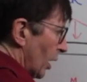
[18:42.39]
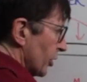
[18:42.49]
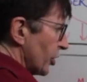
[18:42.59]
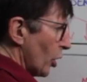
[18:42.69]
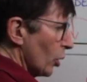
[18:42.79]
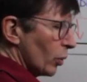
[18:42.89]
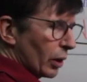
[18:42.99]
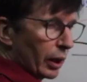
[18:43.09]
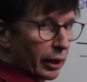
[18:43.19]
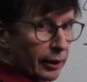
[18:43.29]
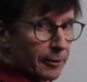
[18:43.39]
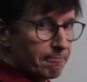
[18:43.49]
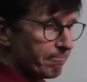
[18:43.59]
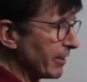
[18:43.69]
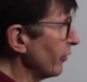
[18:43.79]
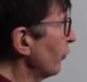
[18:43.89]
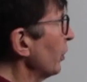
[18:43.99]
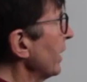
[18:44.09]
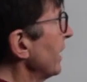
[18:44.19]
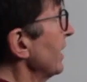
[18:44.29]
So if
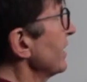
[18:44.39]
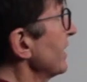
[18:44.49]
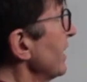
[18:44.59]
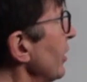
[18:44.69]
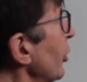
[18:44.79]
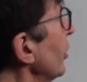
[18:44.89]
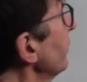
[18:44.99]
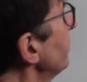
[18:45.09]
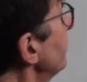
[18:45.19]
we consider